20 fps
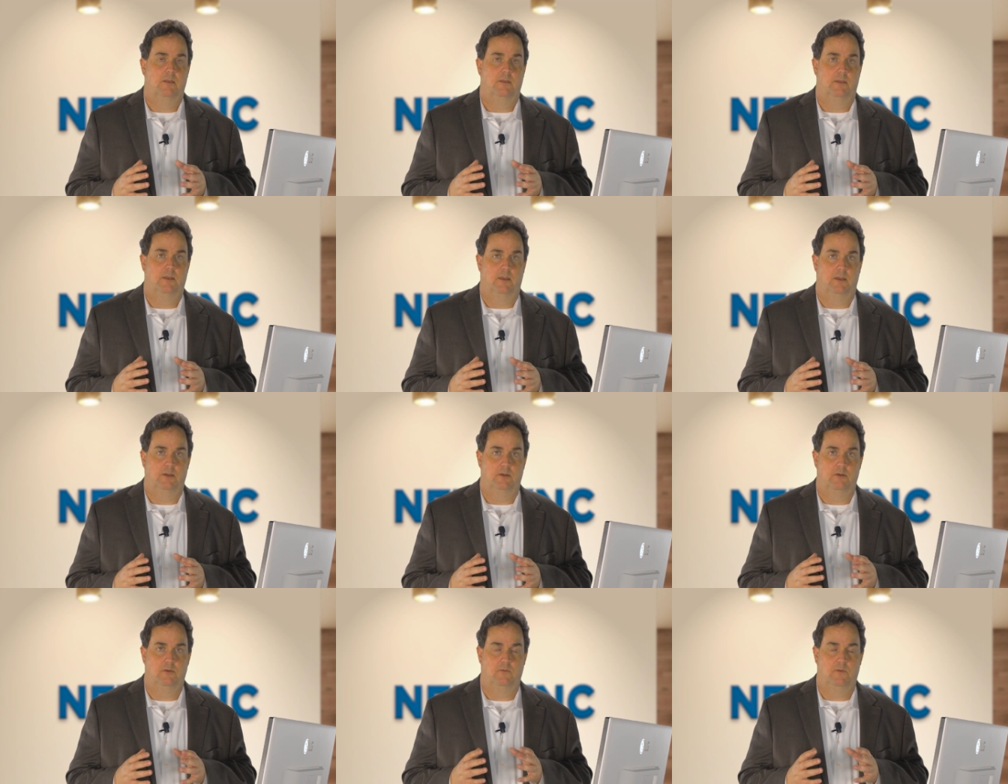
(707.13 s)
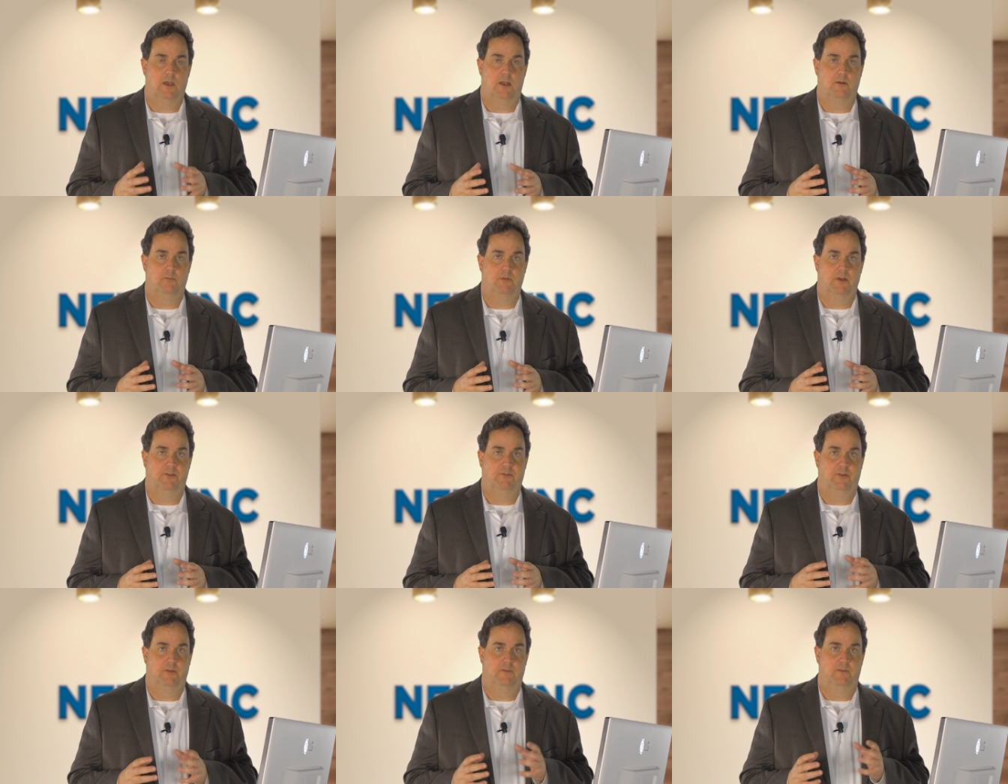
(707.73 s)
that you've got a
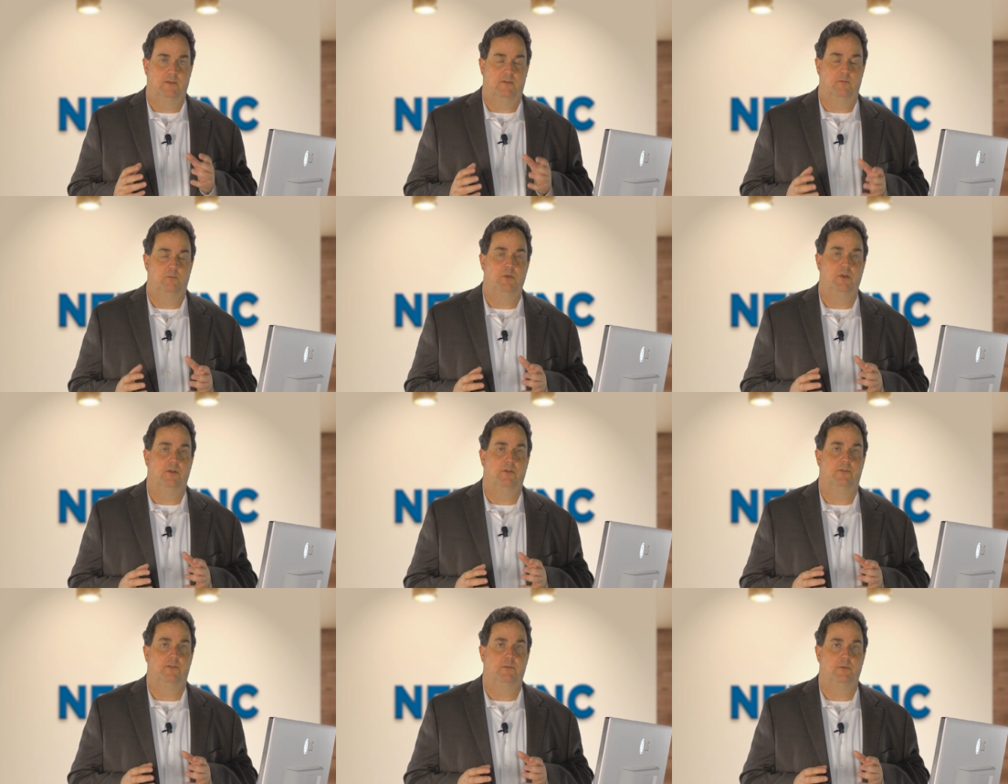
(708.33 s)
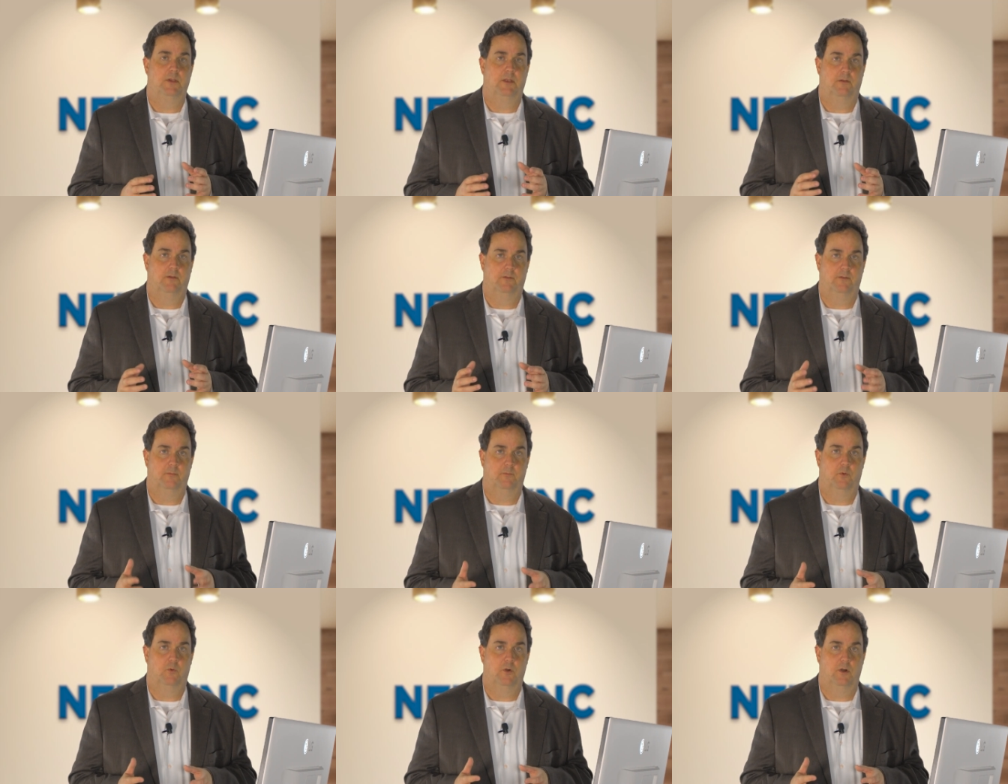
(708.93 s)
budget that's built to be able to
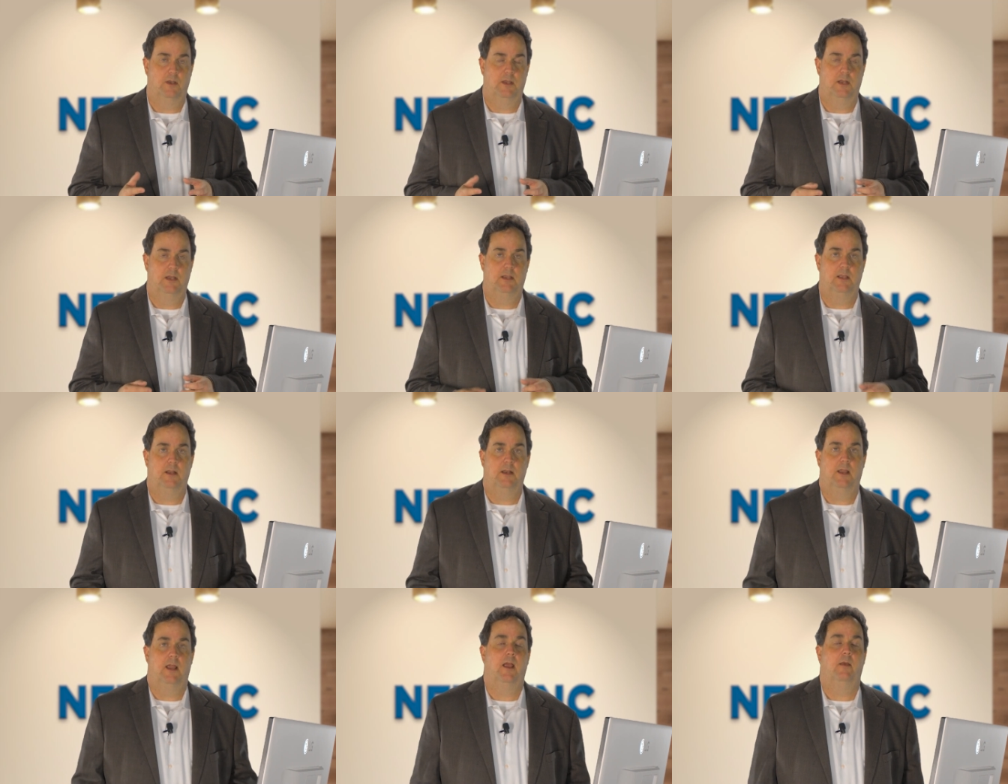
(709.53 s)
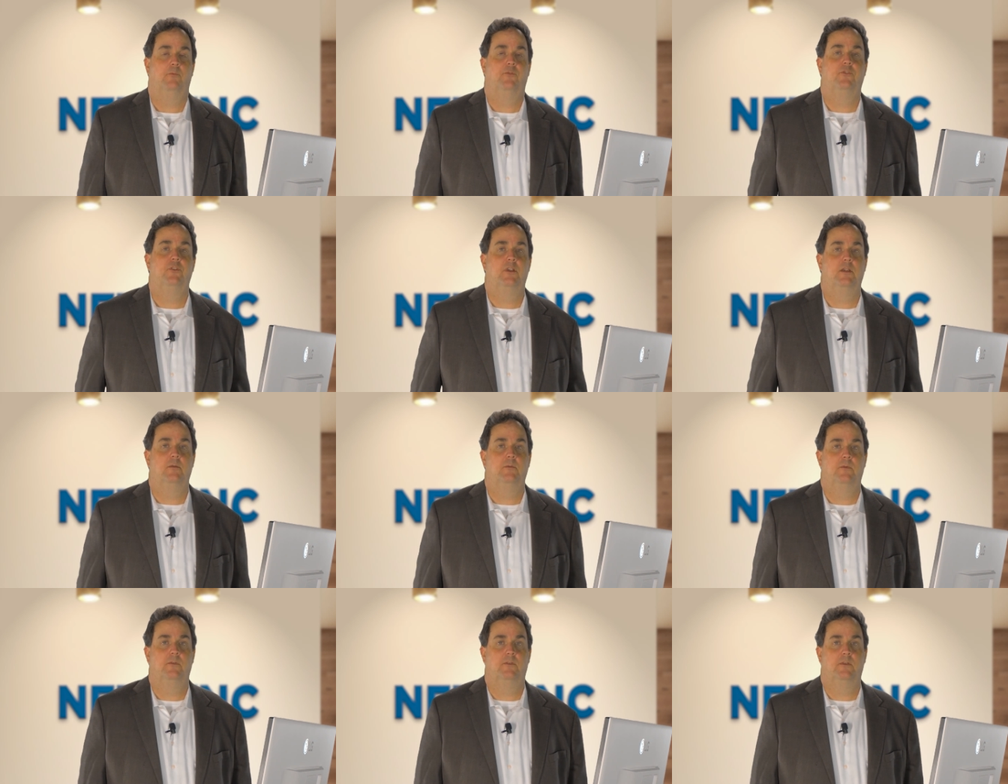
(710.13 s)
support any kind of
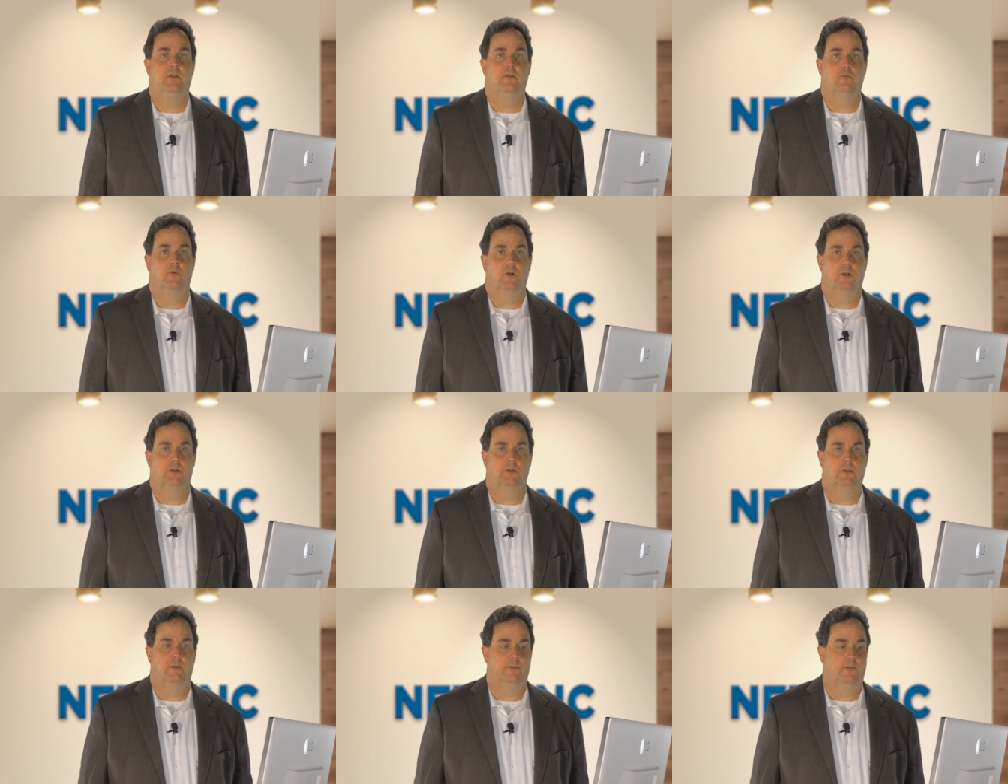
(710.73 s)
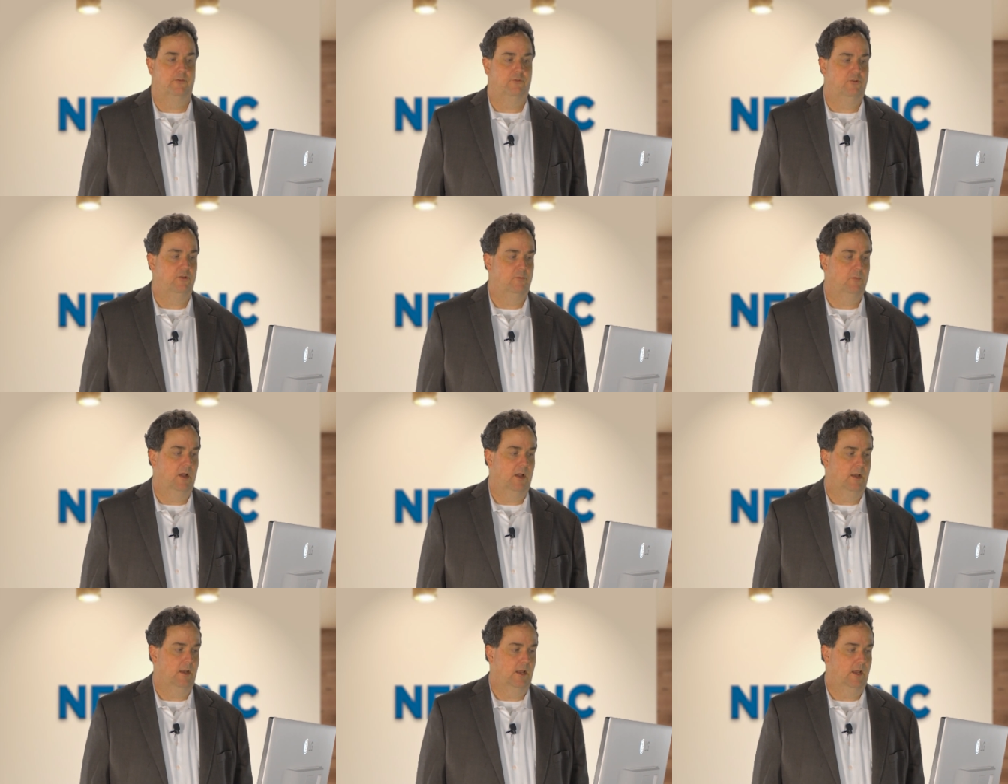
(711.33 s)
AppStream's workloads that you
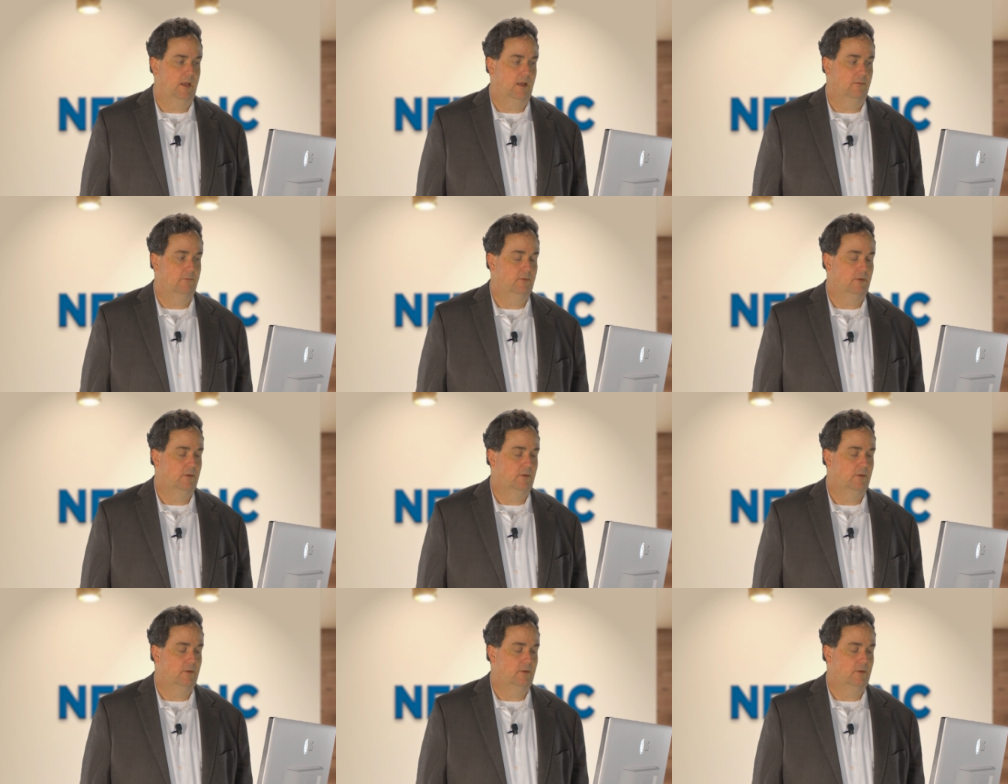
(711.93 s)
might have.